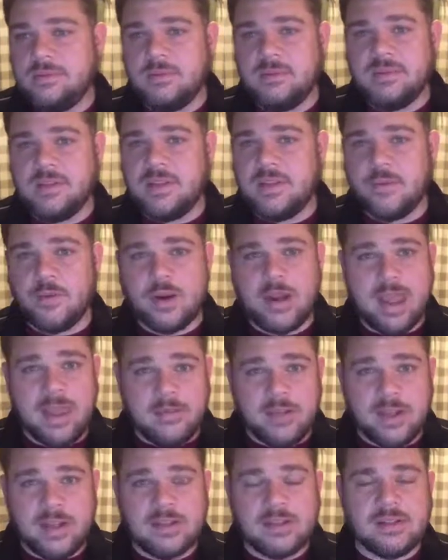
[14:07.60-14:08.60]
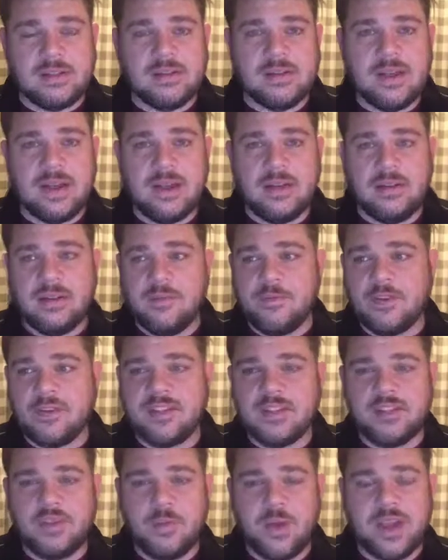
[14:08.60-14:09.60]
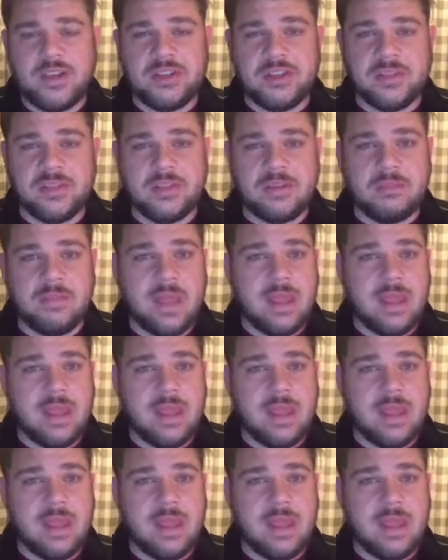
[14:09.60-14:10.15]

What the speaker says: different evidence, different situations.